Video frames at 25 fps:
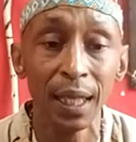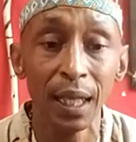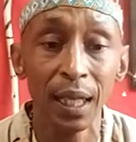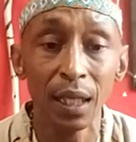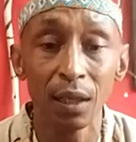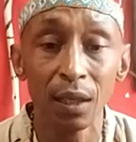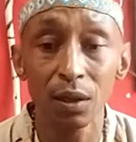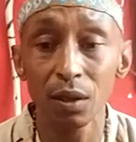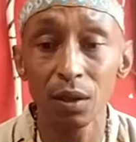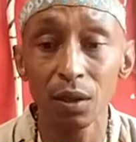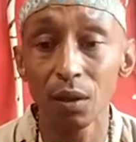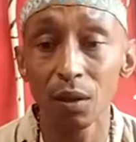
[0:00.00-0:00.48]

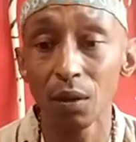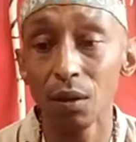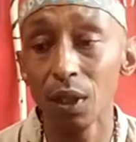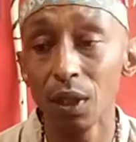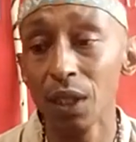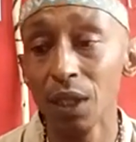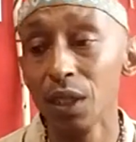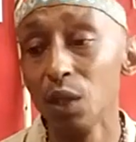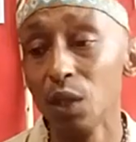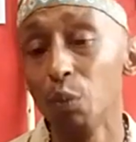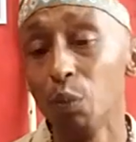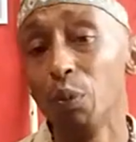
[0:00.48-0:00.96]
So
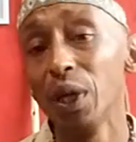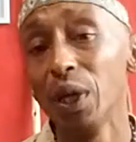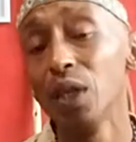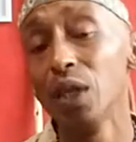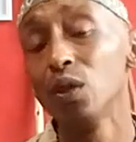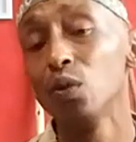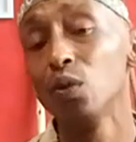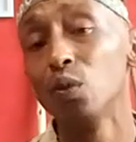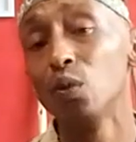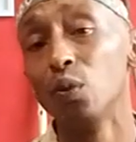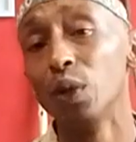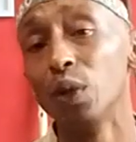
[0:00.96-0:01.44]
it
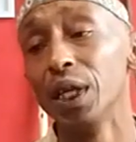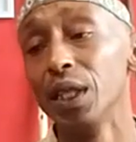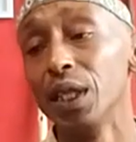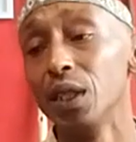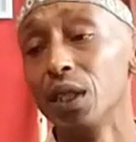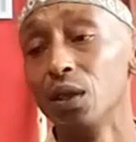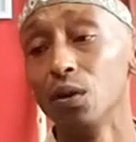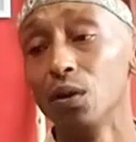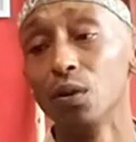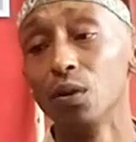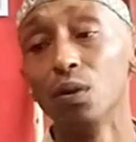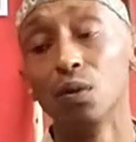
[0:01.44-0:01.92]
depends when
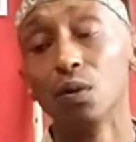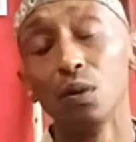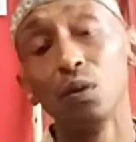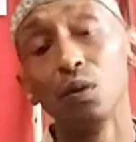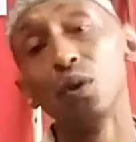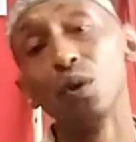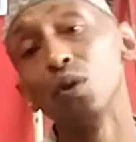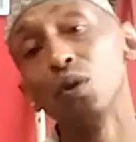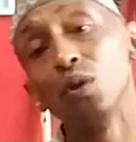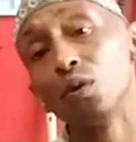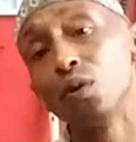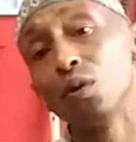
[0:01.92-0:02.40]

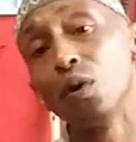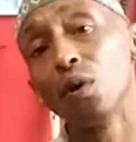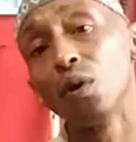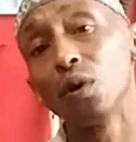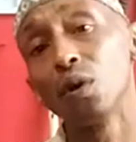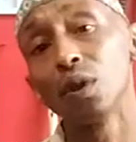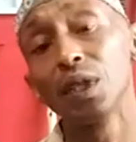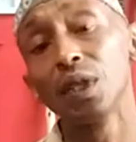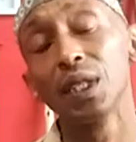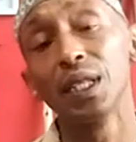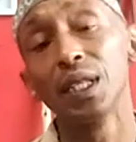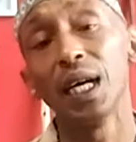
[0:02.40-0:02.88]
you
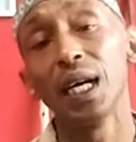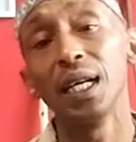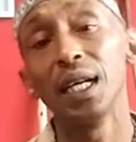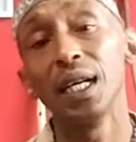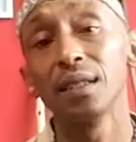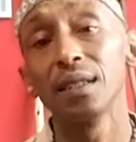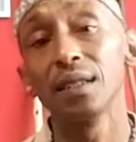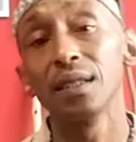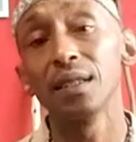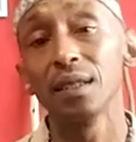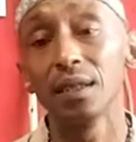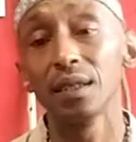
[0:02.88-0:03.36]
talk the
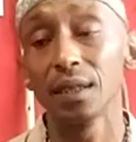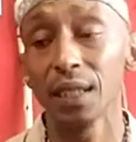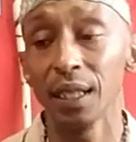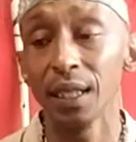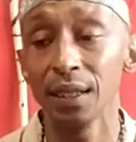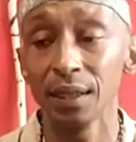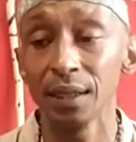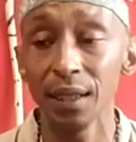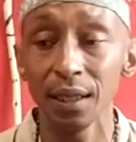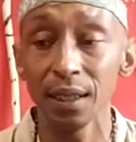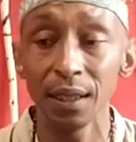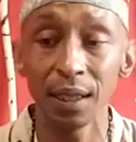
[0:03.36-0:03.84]
dances. And
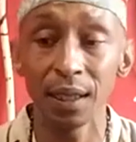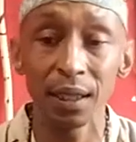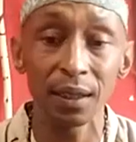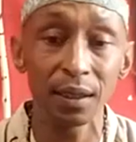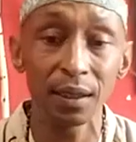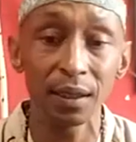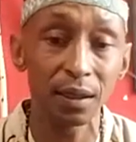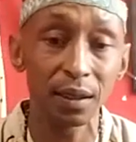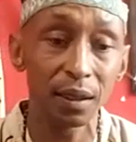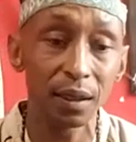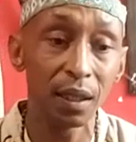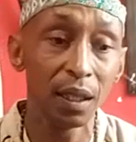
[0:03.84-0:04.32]
then
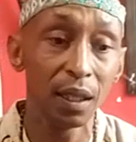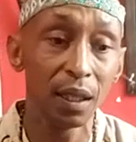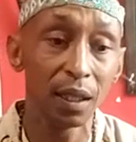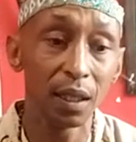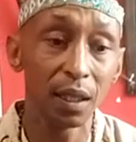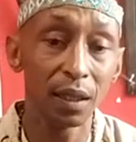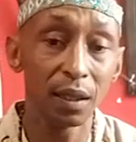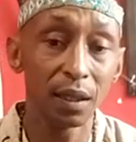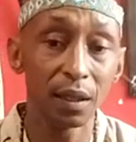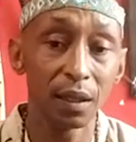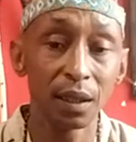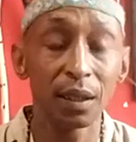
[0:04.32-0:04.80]
there's
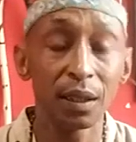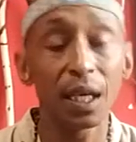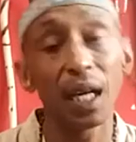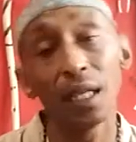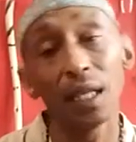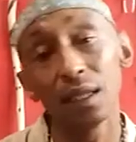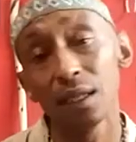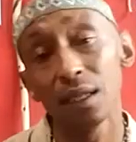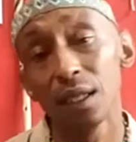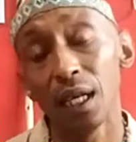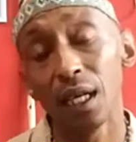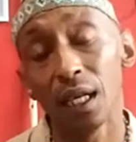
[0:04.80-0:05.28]
the
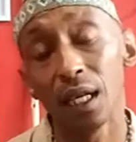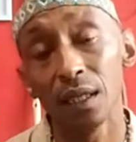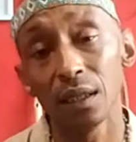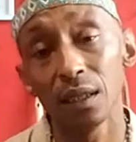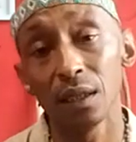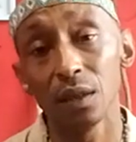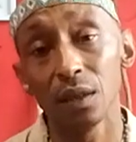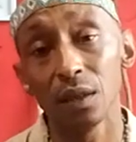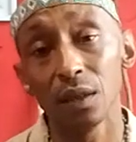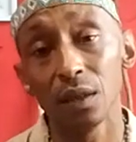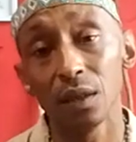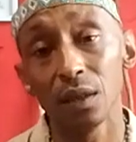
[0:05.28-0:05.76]
trance
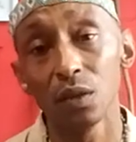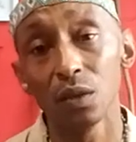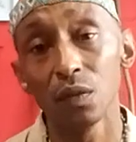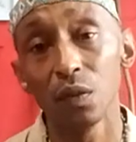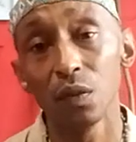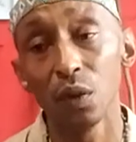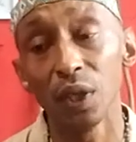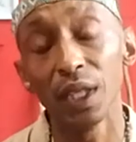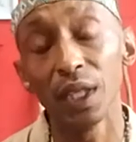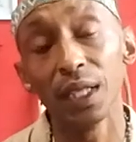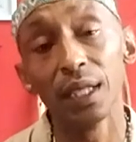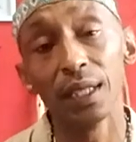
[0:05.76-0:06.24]
dances for
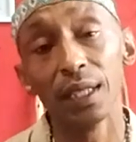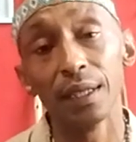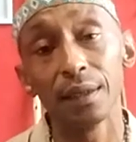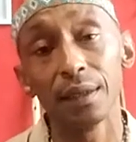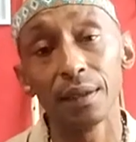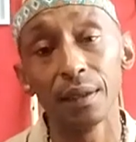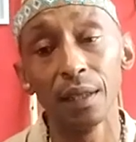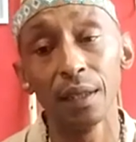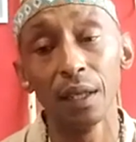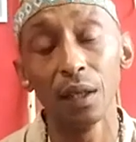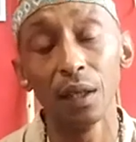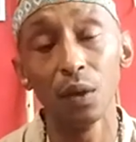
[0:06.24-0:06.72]
healing,
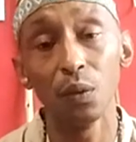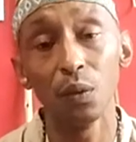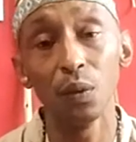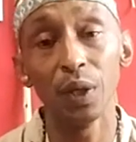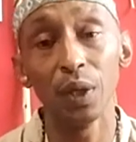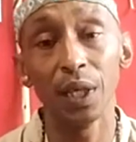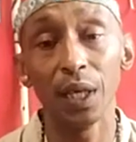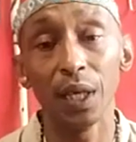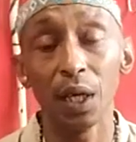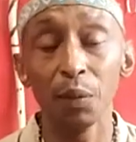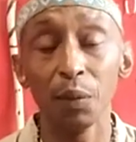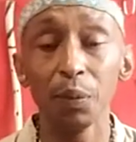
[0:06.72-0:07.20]

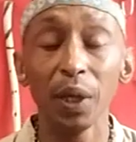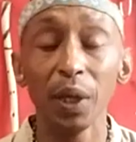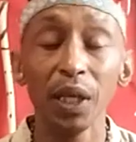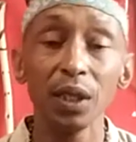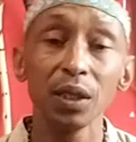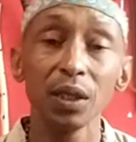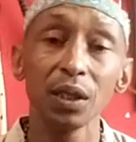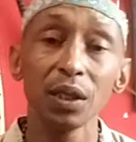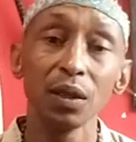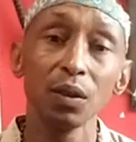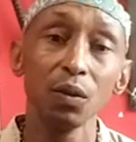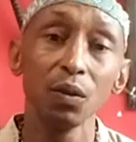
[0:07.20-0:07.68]
where a
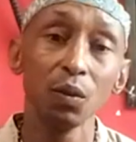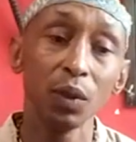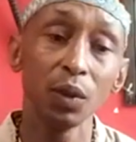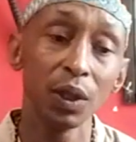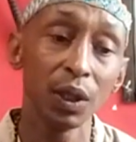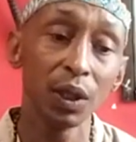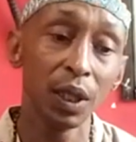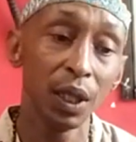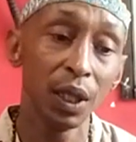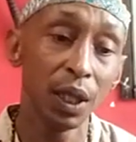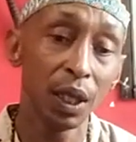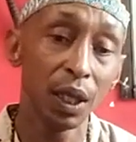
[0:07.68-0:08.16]
person would
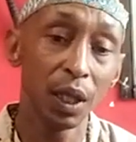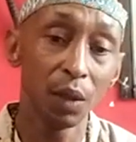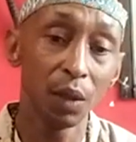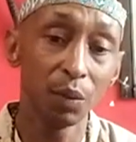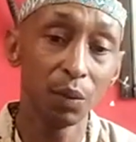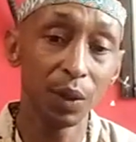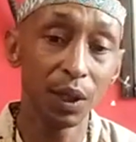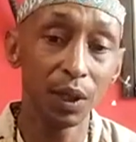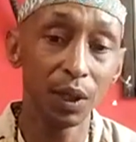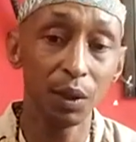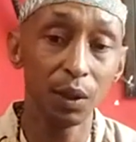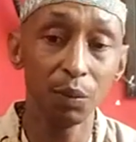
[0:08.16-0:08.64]

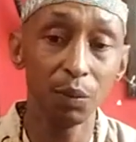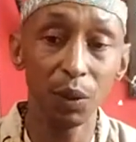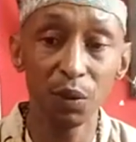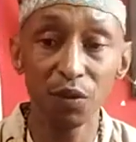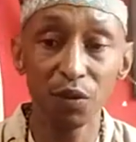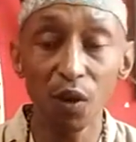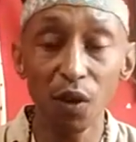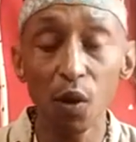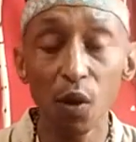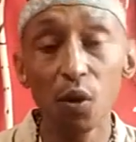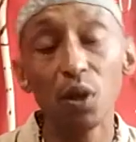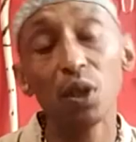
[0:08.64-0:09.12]
be
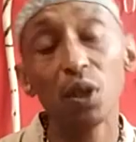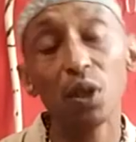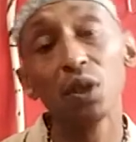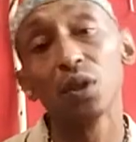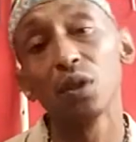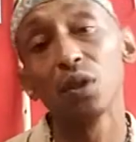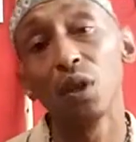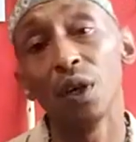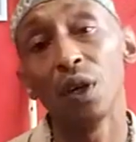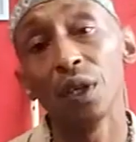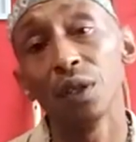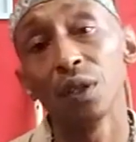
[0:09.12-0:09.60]

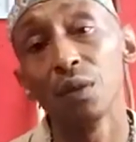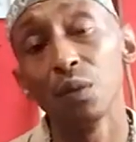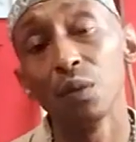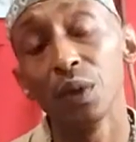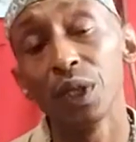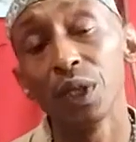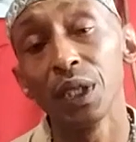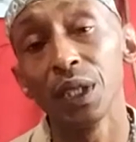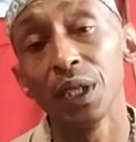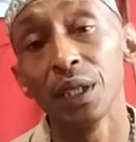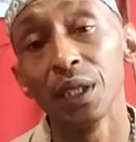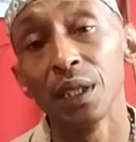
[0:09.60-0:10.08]
focused on
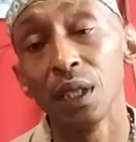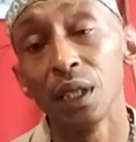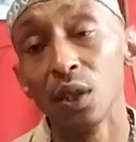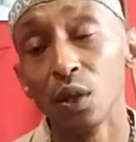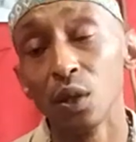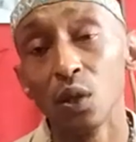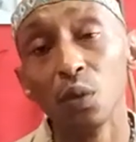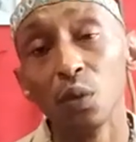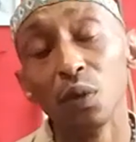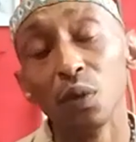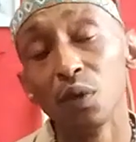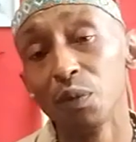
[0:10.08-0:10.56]
within a
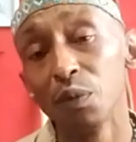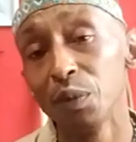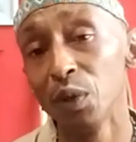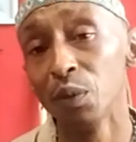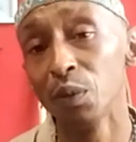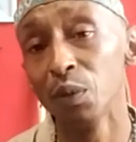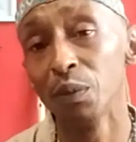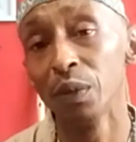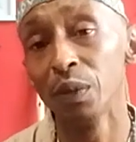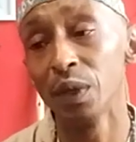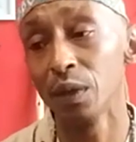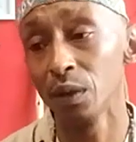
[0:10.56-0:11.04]
group of
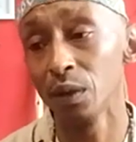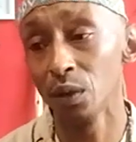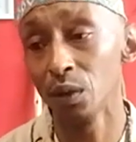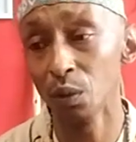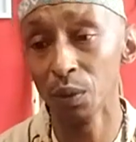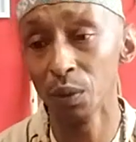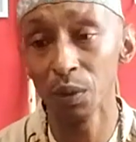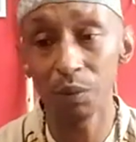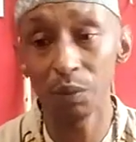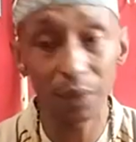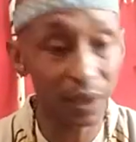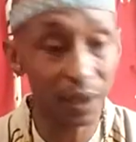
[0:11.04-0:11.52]

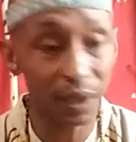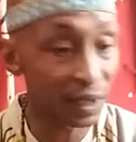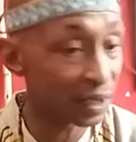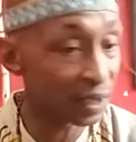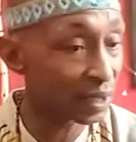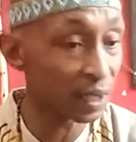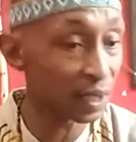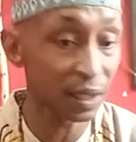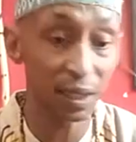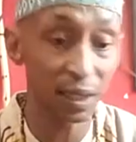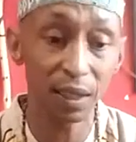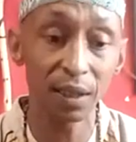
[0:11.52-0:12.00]
human beings
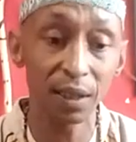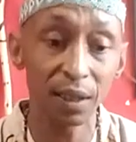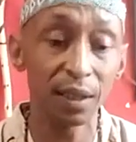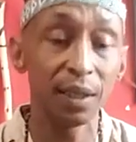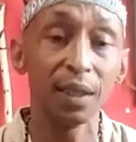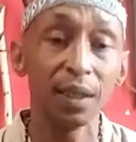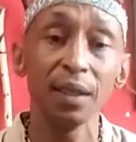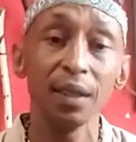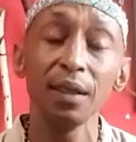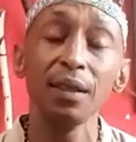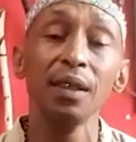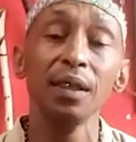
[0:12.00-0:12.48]
sitting
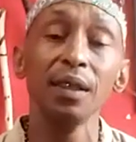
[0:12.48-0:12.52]
there